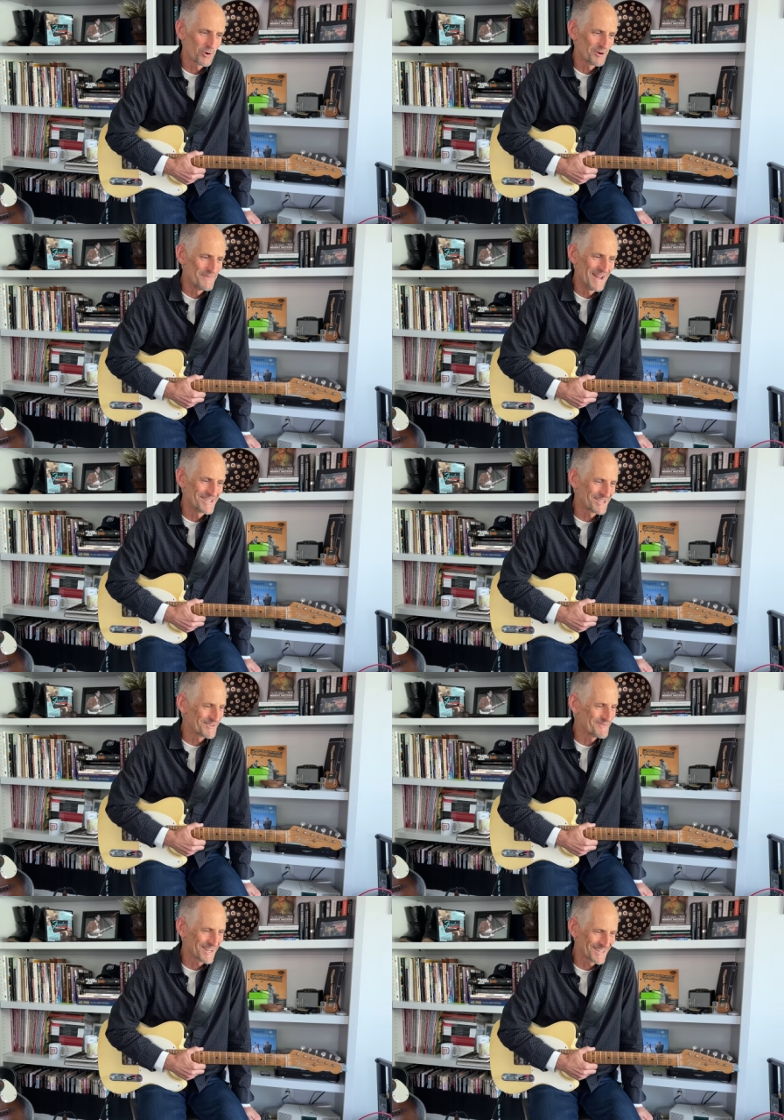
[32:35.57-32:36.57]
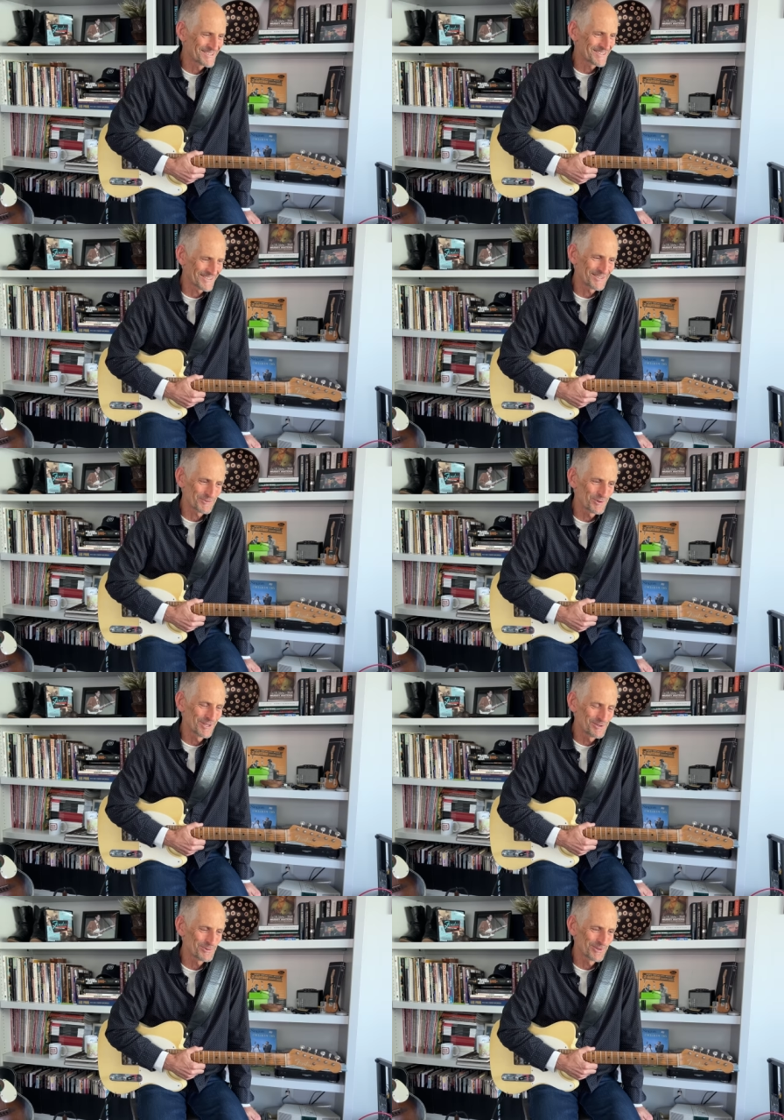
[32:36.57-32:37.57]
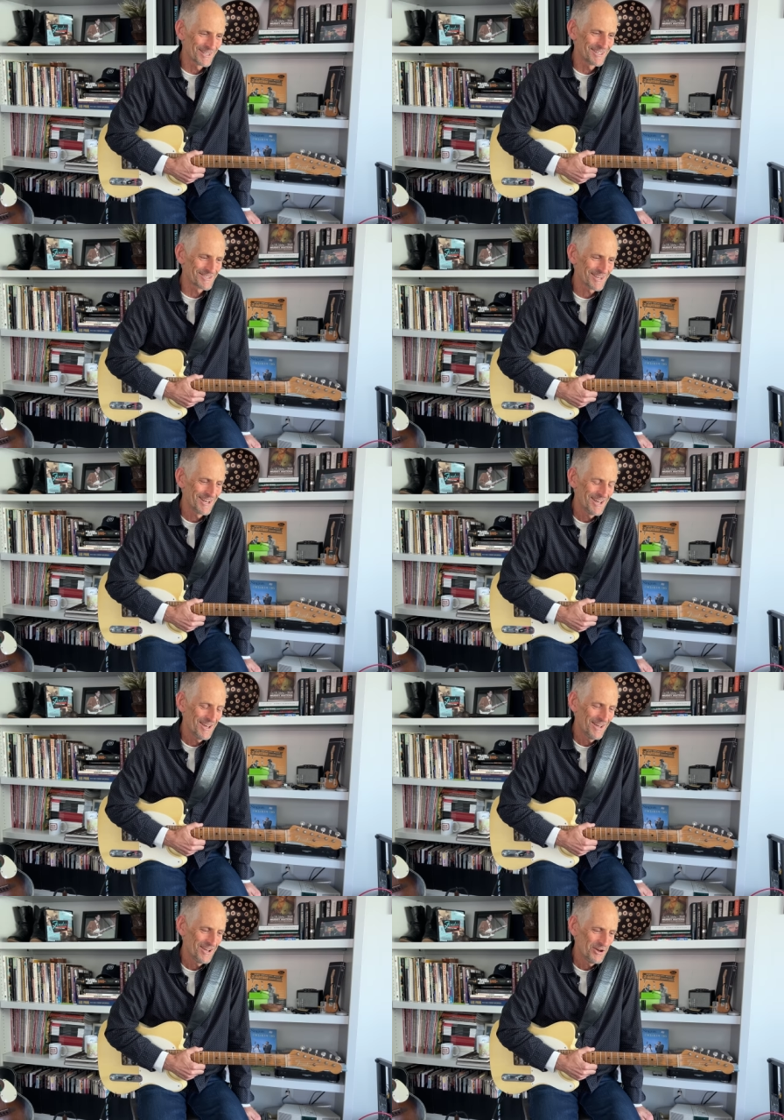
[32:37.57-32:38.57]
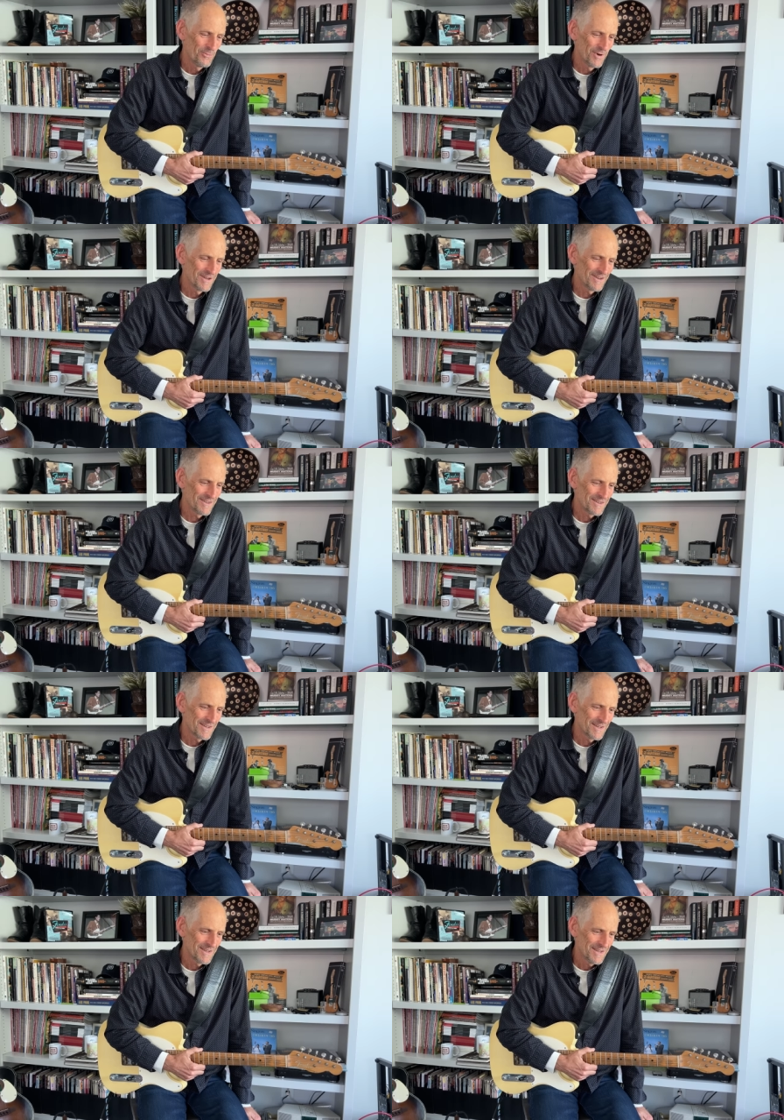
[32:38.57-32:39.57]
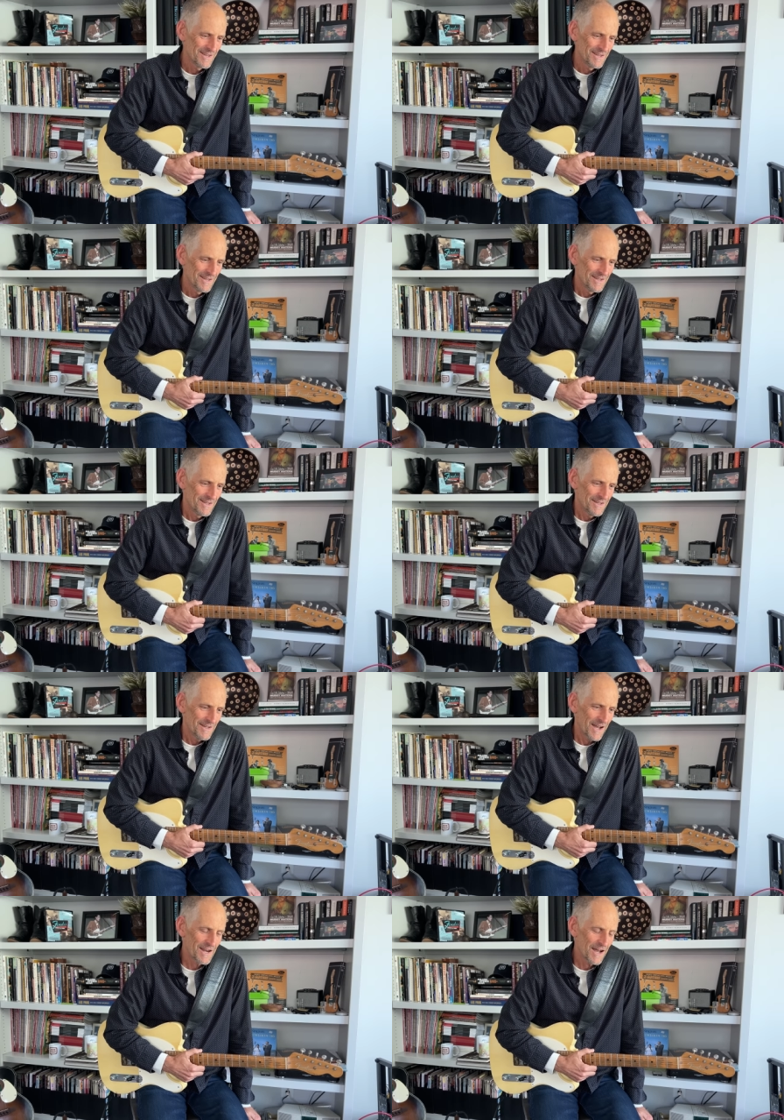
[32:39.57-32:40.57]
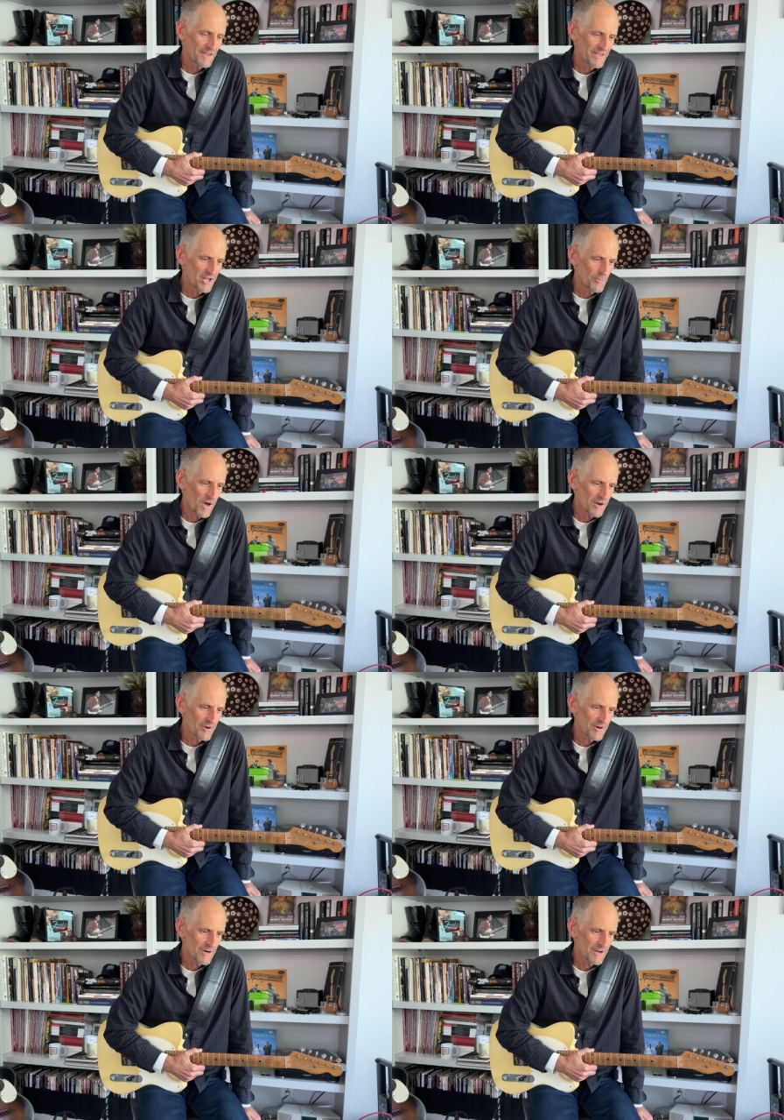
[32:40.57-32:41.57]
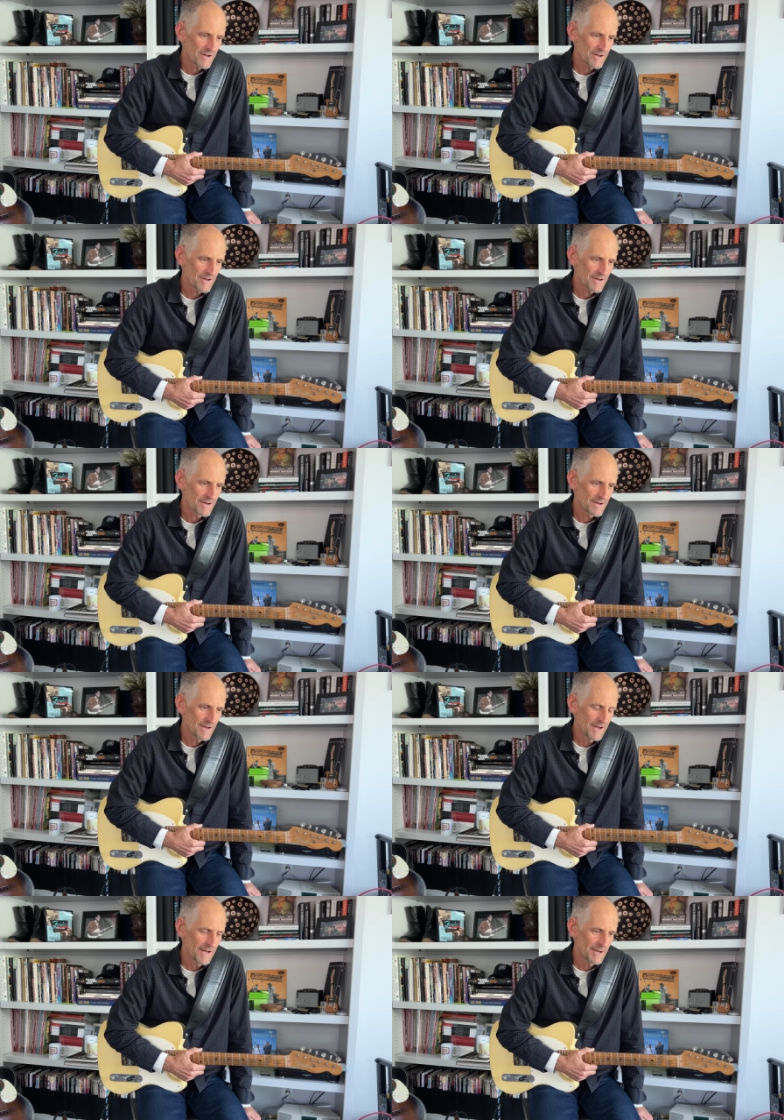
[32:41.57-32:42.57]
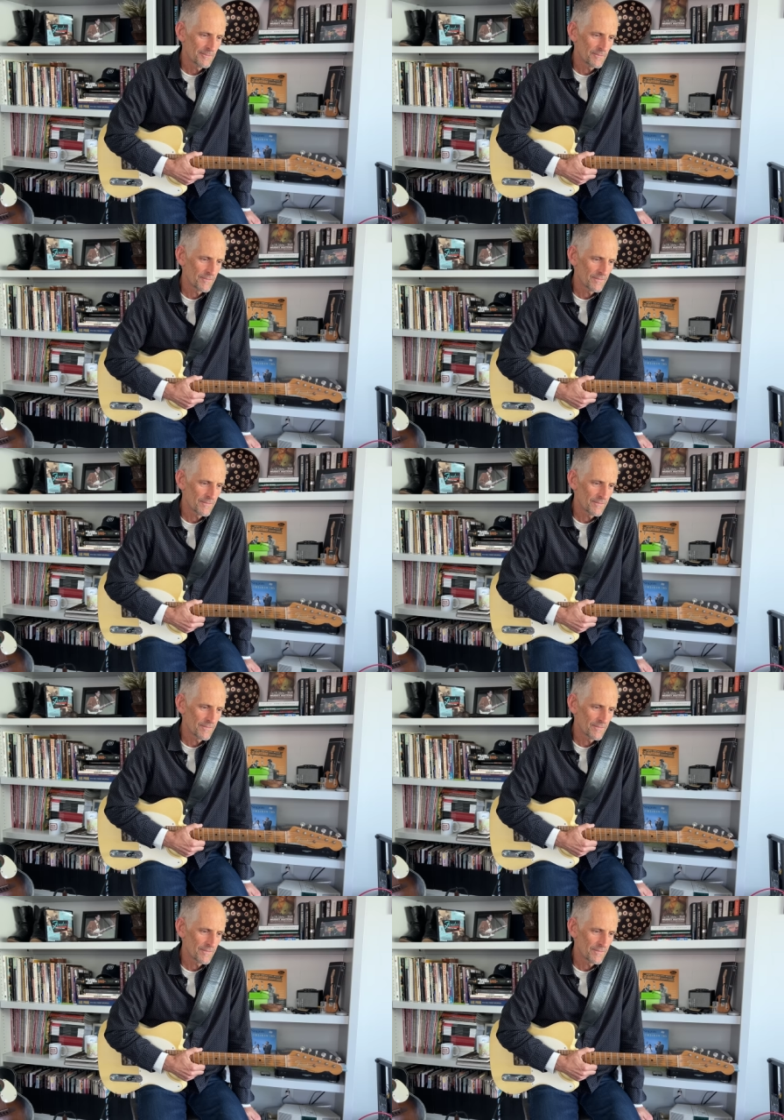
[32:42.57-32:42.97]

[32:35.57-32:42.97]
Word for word: word amazing, but it's it really truly is. But I, I think about her and